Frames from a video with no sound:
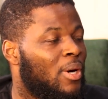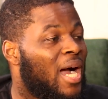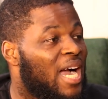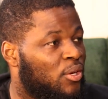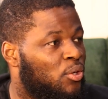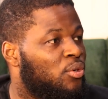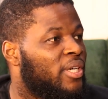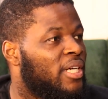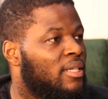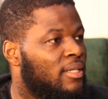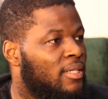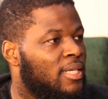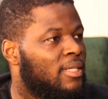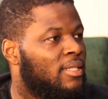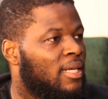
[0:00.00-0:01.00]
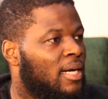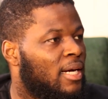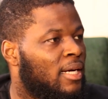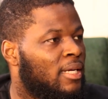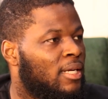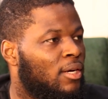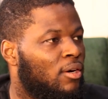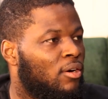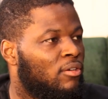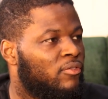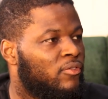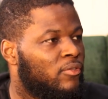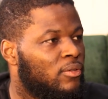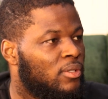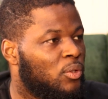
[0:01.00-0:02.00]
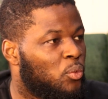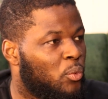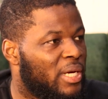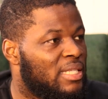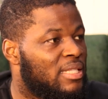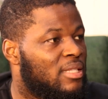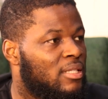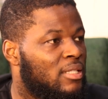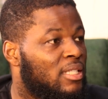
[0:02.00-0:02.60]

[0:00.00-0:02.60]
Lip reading: accurate data of the waste,